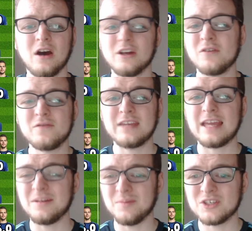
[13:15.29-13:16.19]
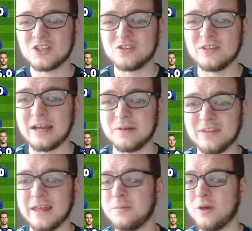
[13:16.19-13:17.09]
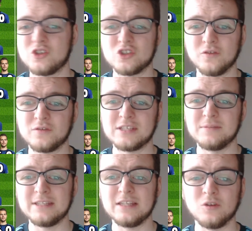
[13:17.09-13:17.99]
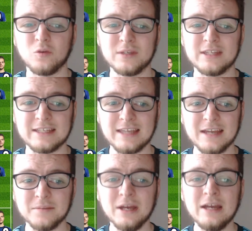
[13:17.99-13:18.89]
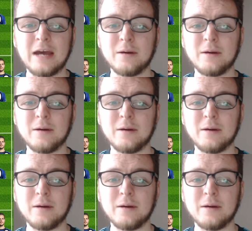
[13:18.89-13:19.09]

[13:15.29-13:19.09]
I don't think anyone stood out that much, and obviously we did not win the game.